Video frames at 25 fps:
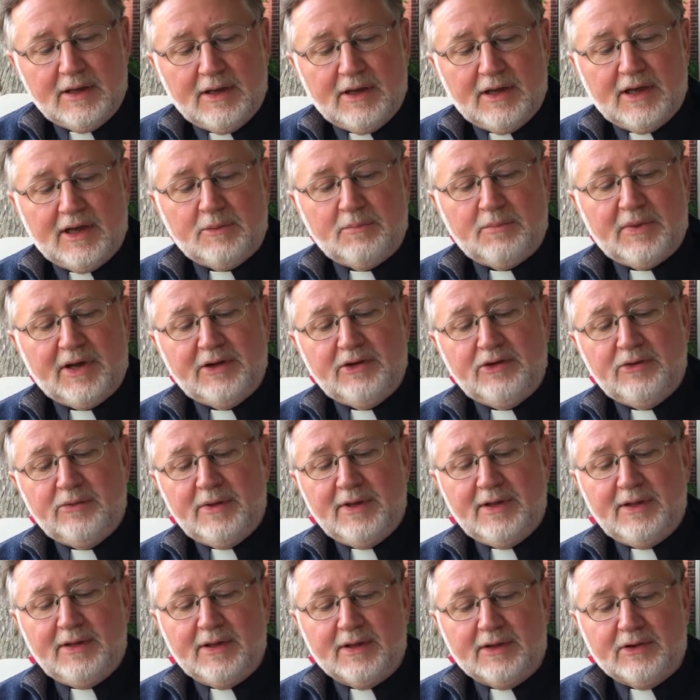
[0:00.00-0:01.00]
And by
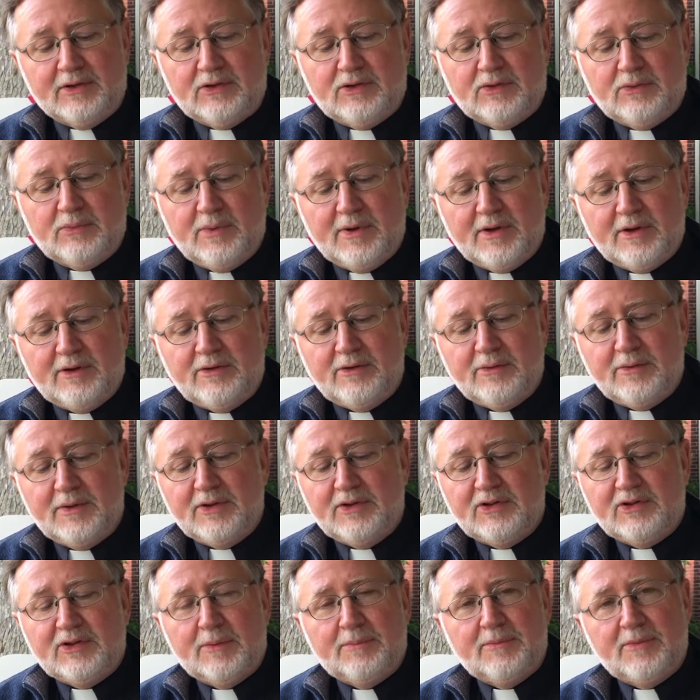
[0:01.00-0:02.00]
doing this, we are doing
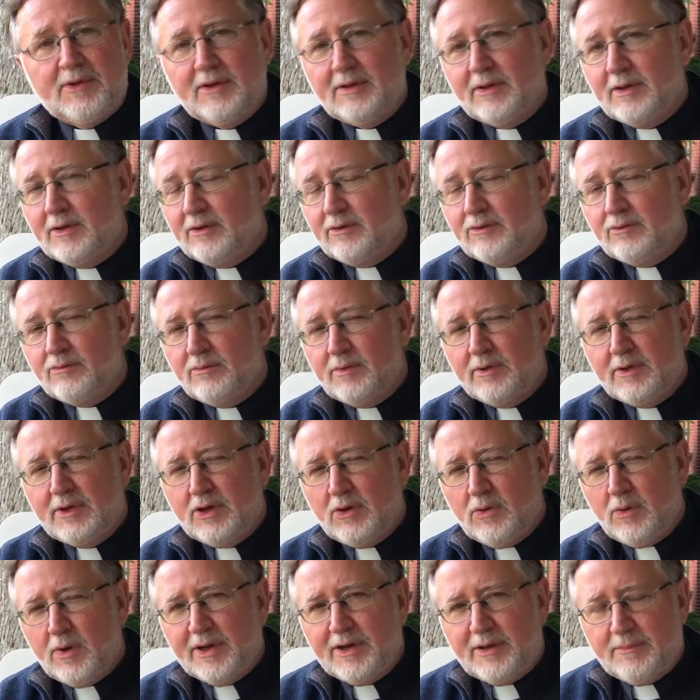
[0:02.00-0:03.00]
something that is really
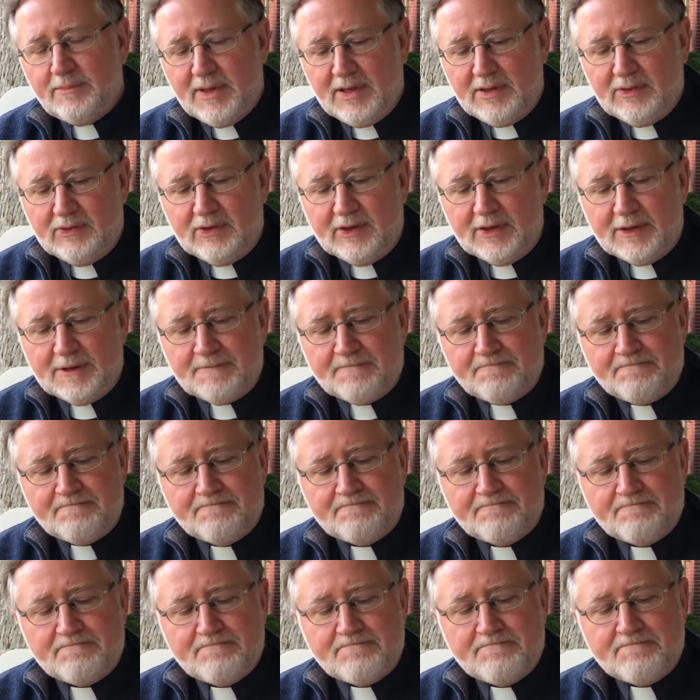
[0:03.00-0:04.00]
quite amazing
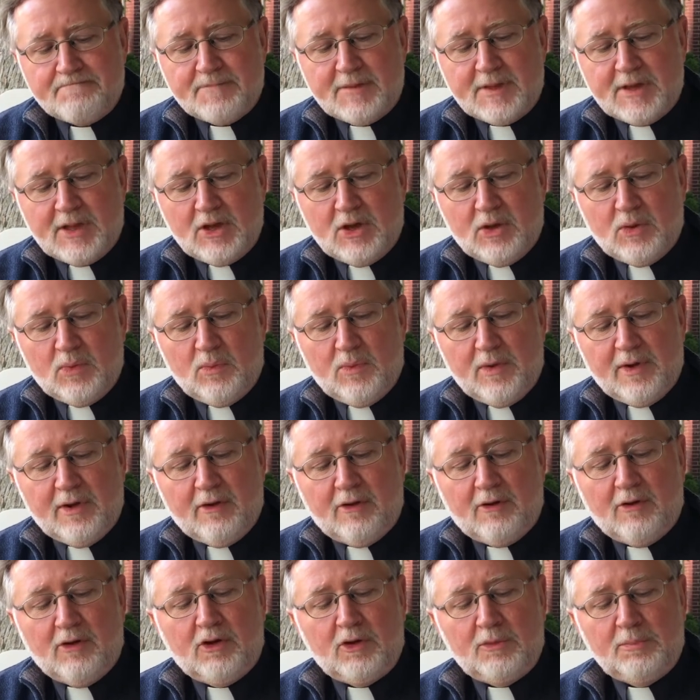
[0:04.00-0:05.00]
we are
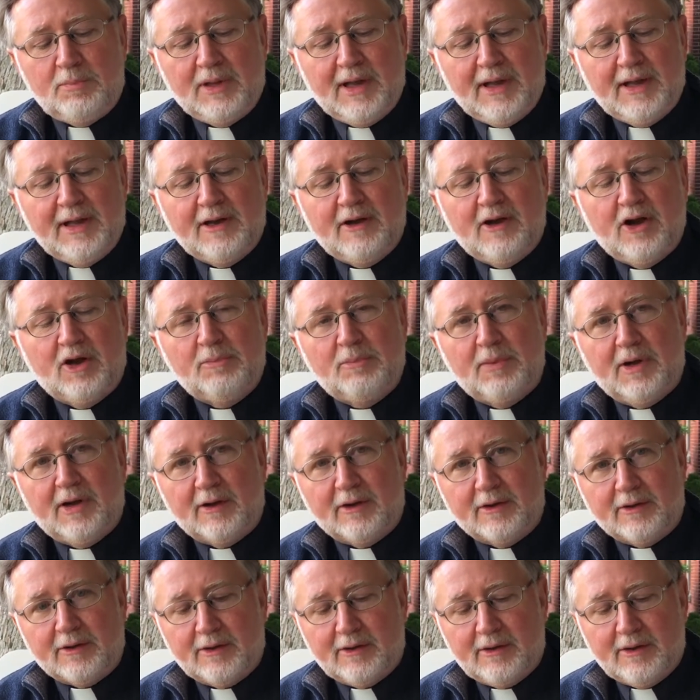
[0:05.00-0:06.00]
all playing our
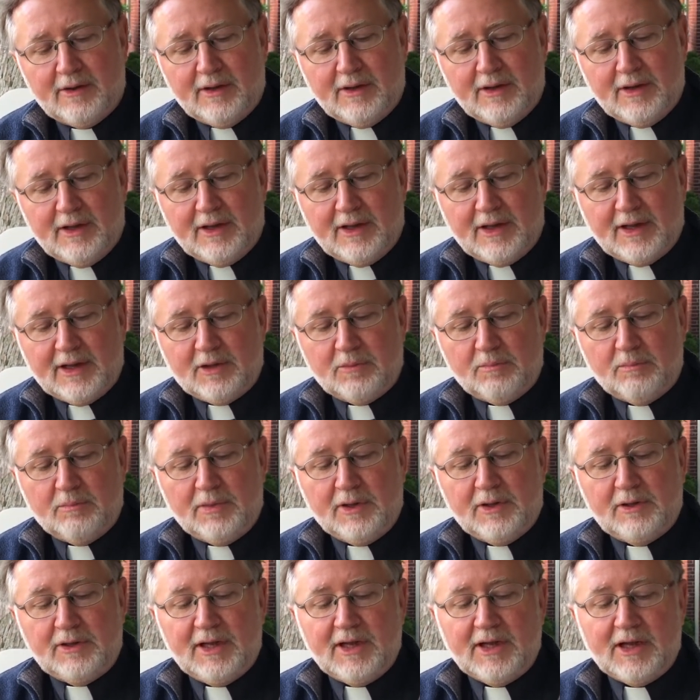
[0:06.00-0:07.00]
part in
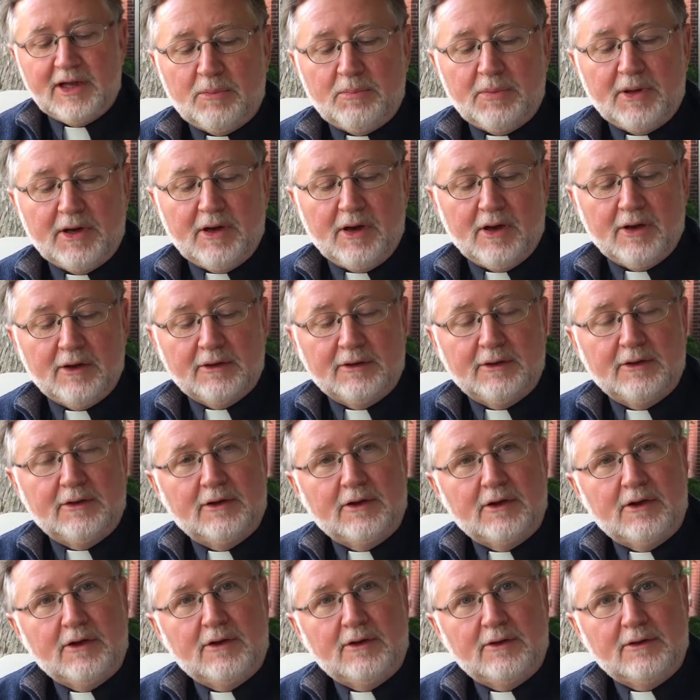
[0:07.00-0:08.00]
building garden
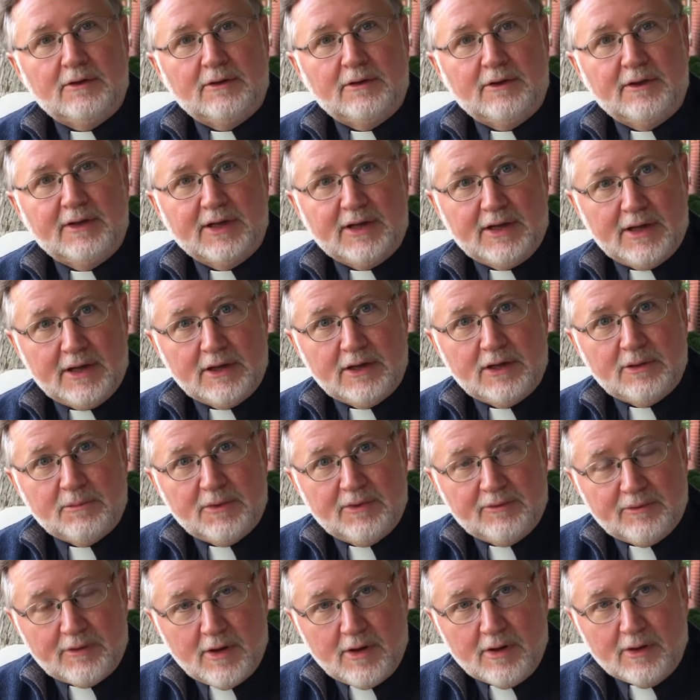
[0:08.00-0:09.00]
called the Kingdom of
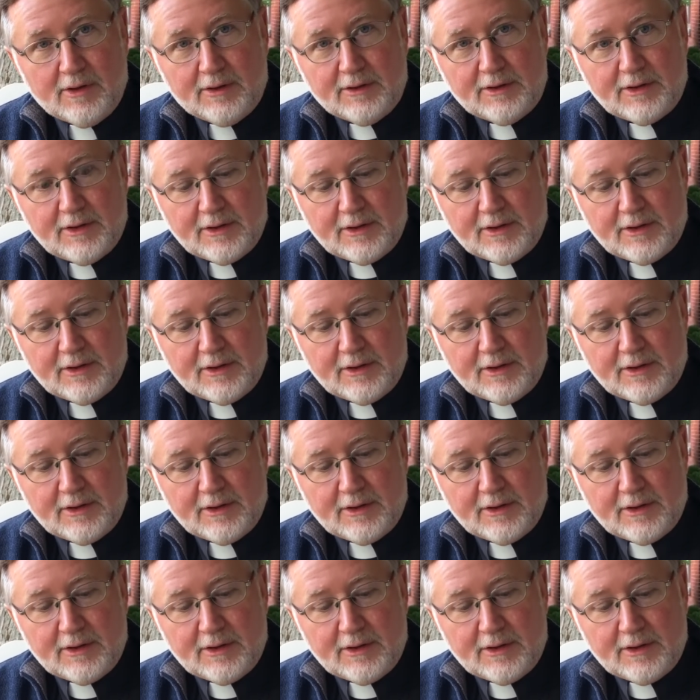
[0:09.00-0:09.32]
God.